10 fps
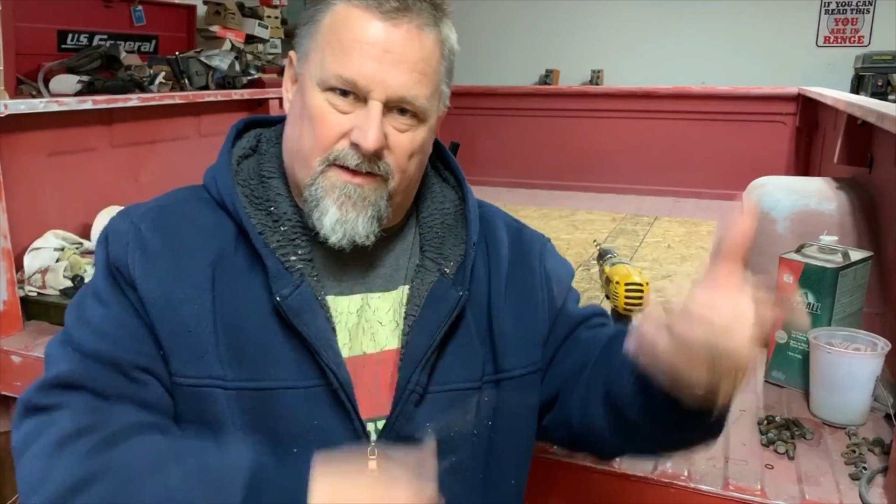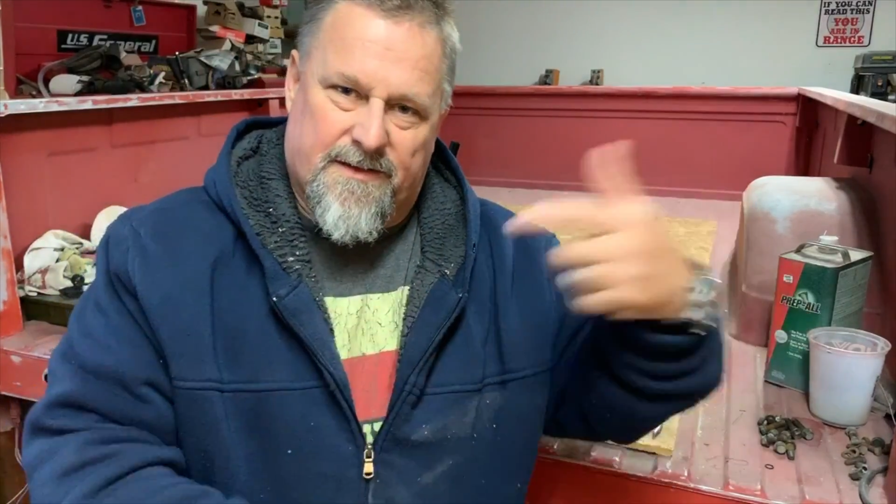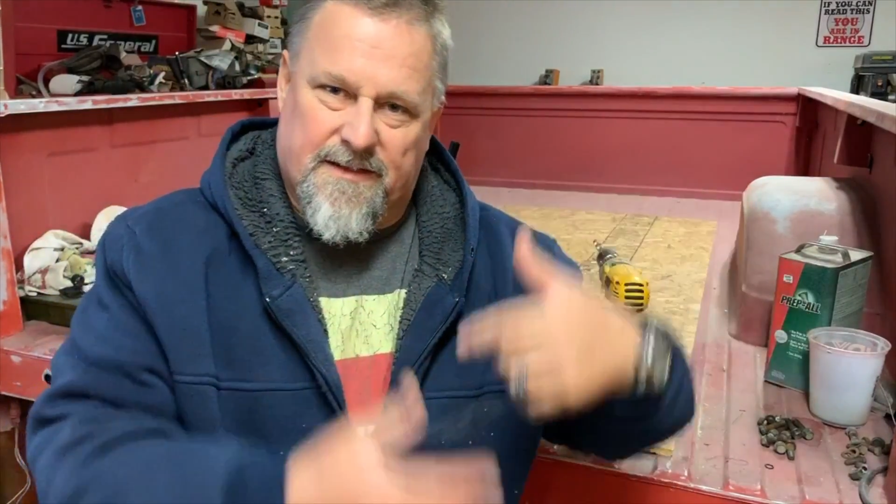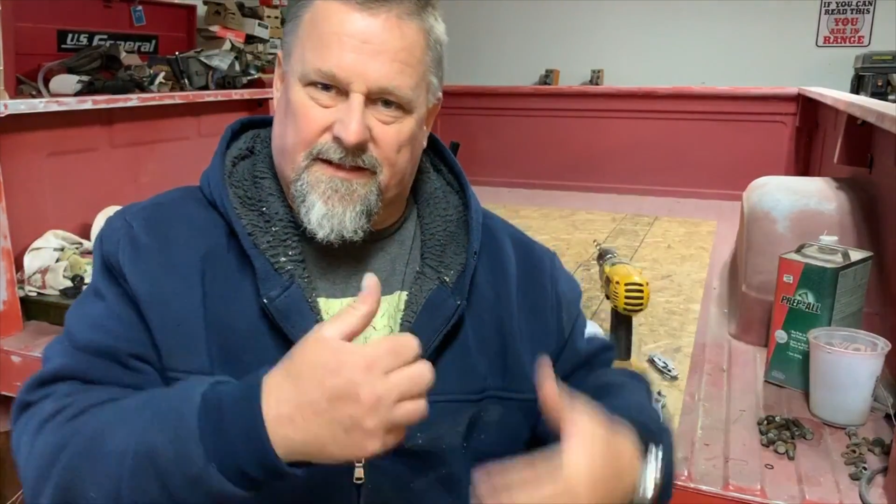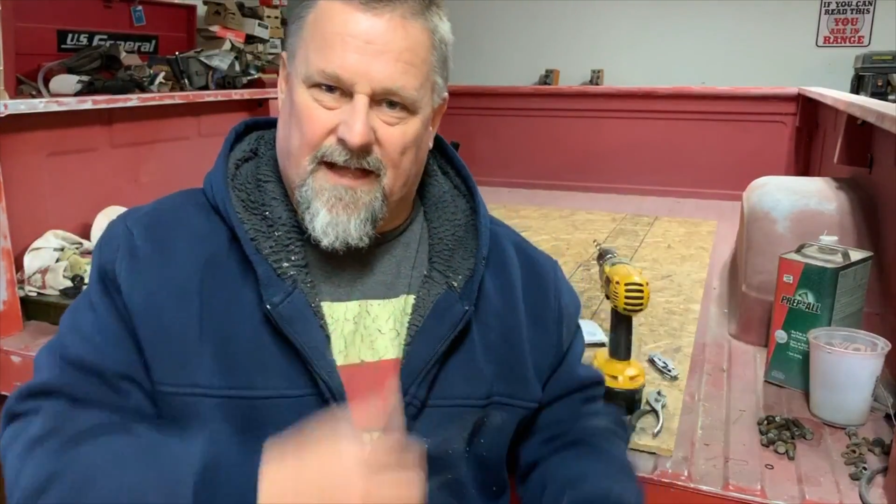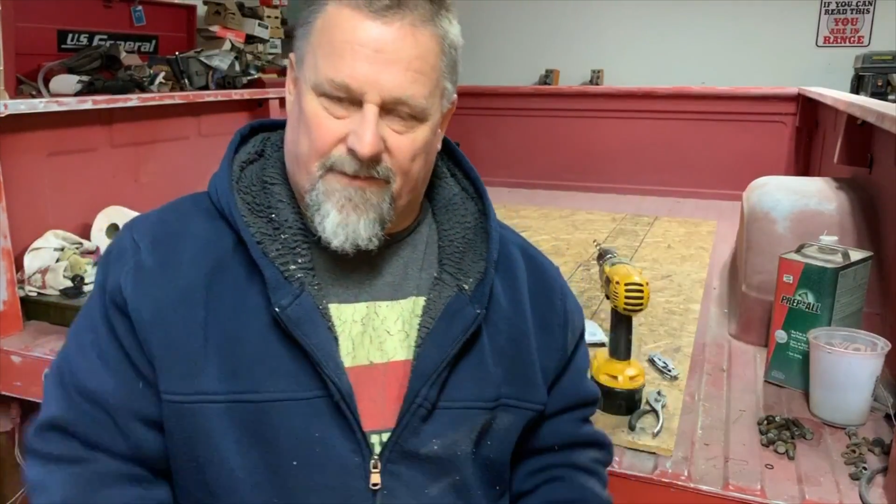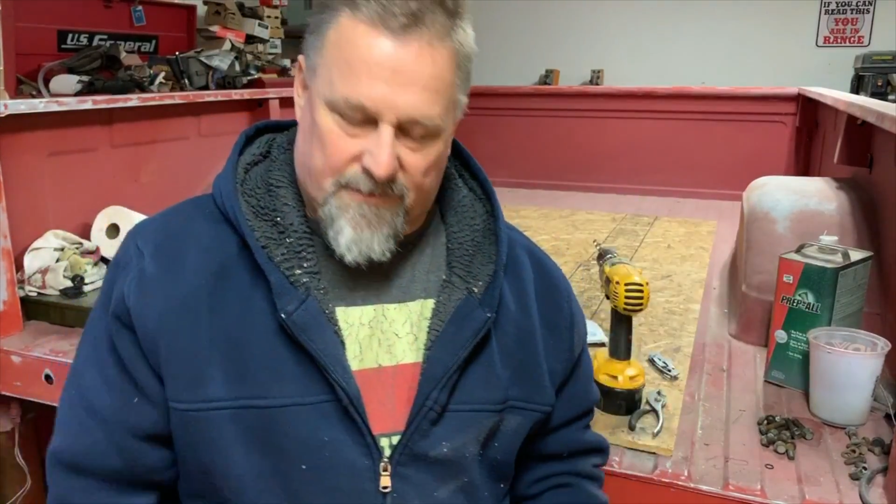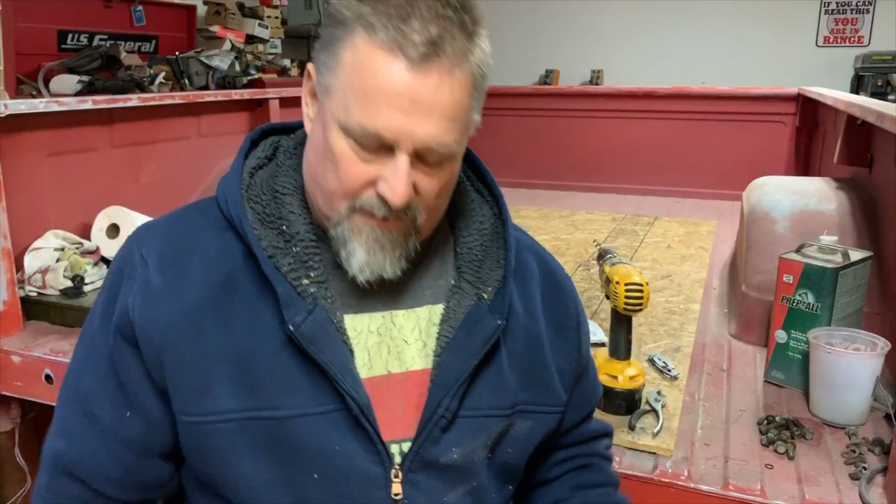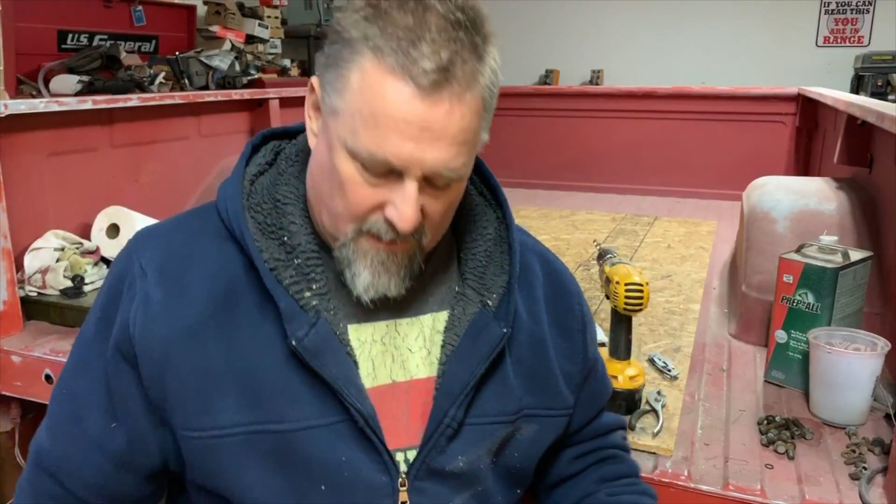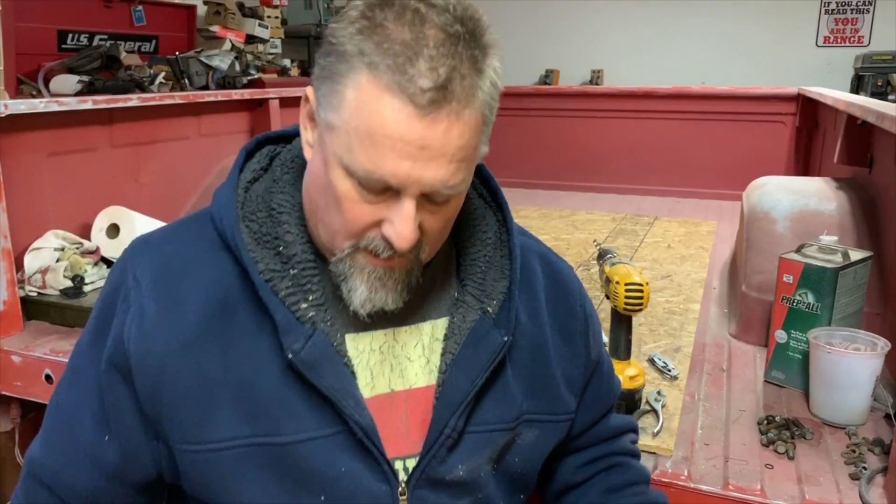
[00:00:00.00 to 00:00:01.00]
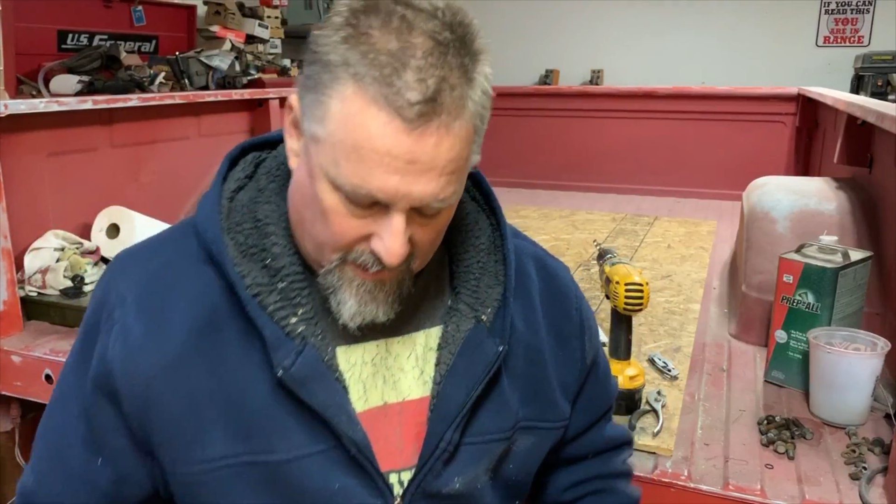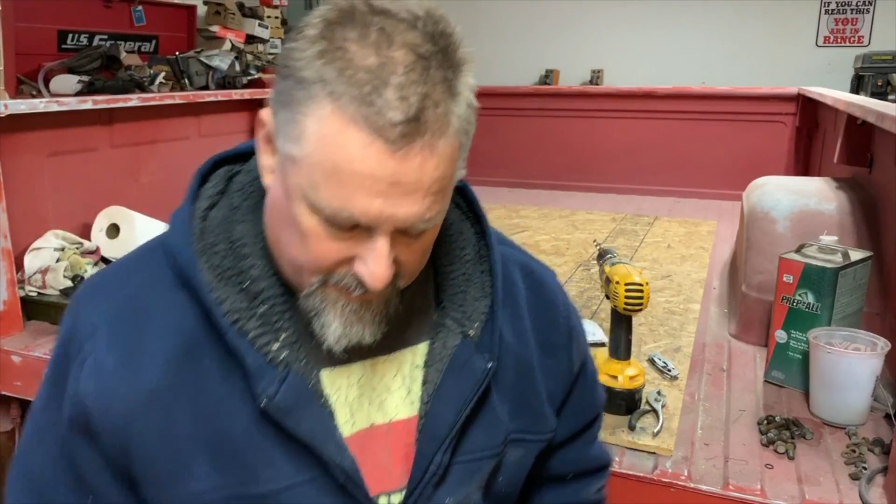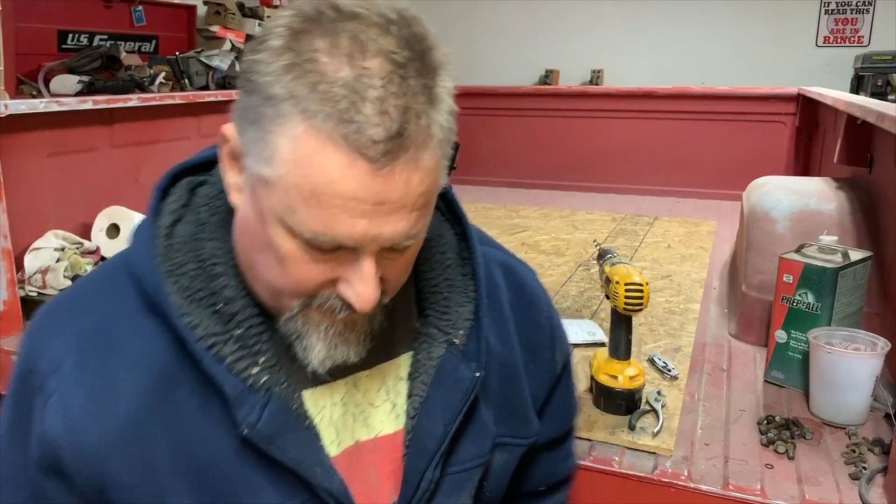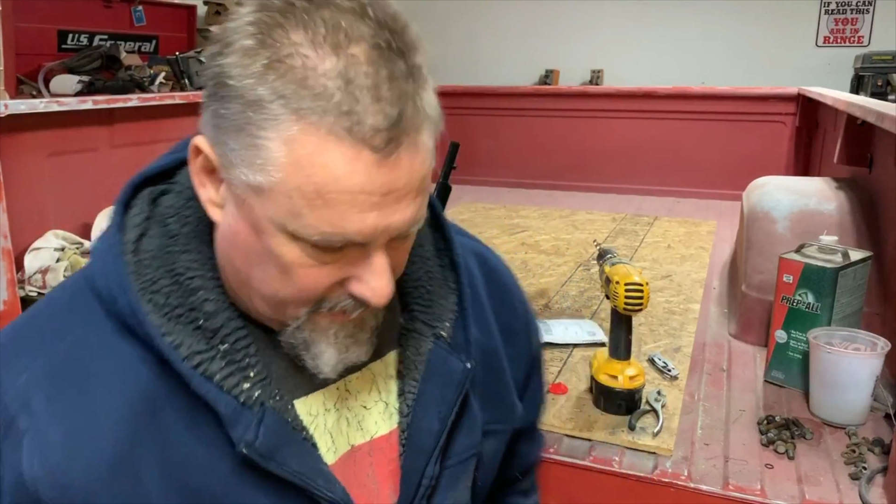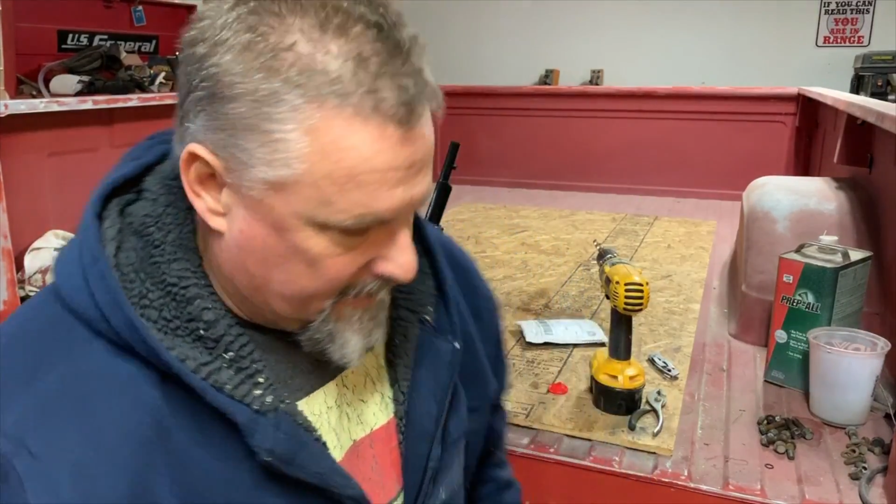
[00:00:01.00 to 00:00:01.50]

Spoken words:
these levers and clicks.